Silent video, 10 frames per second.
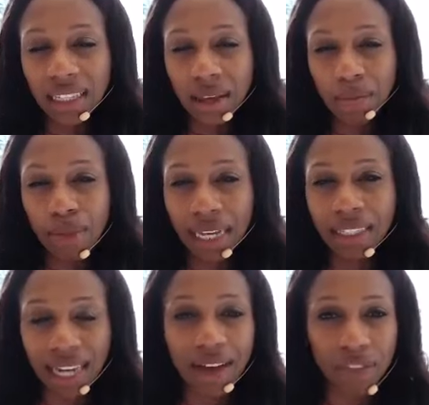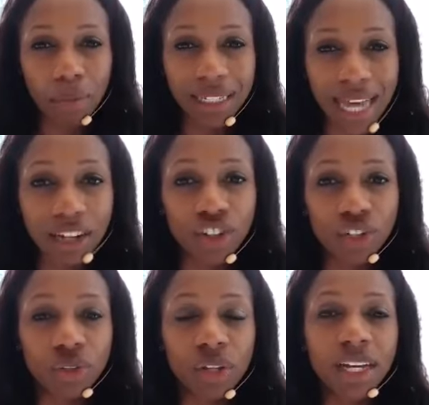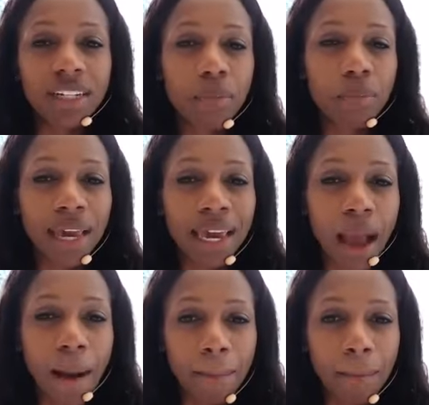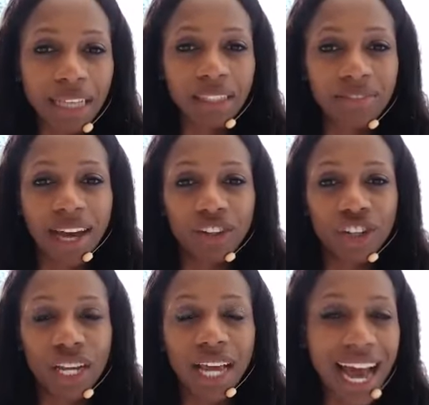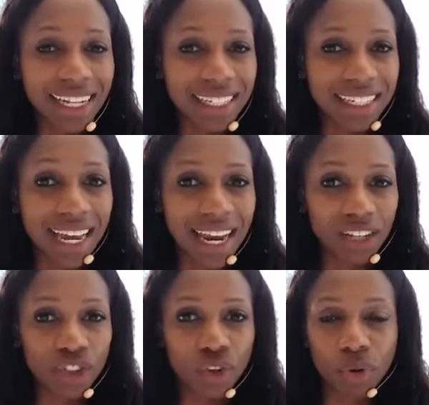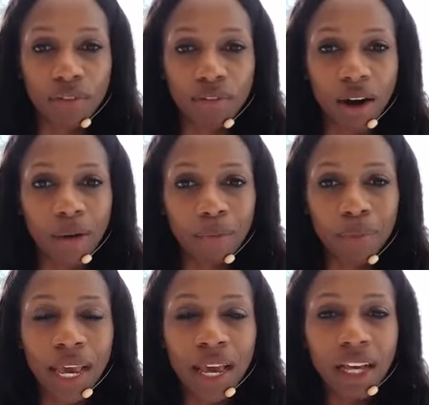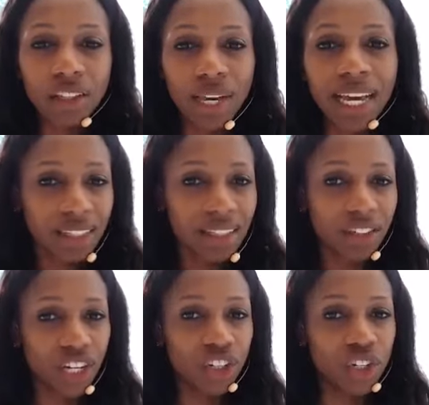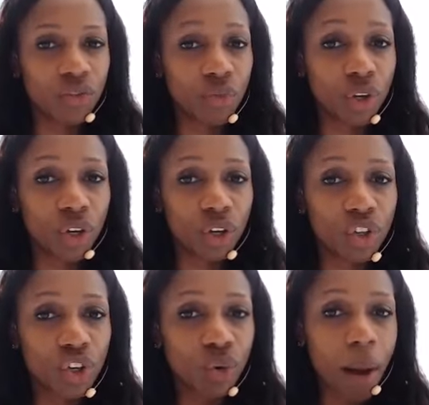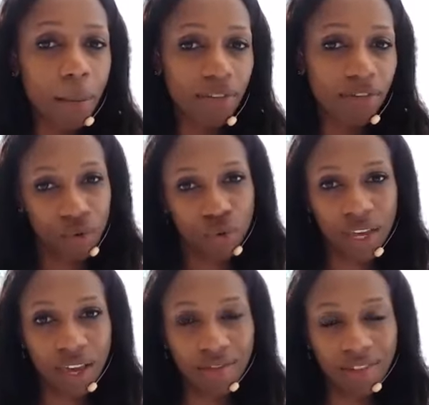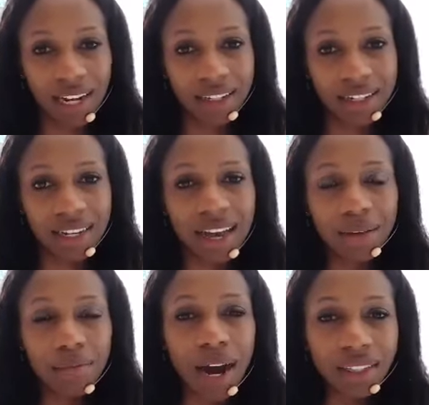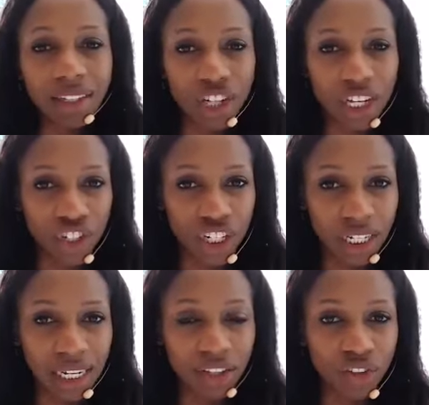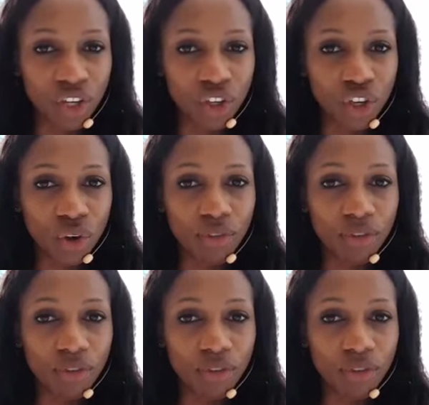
makes it have the potential to be massive action and to 10x your profile. So here's a suggestion of what you could do before the event. My suggestion is that you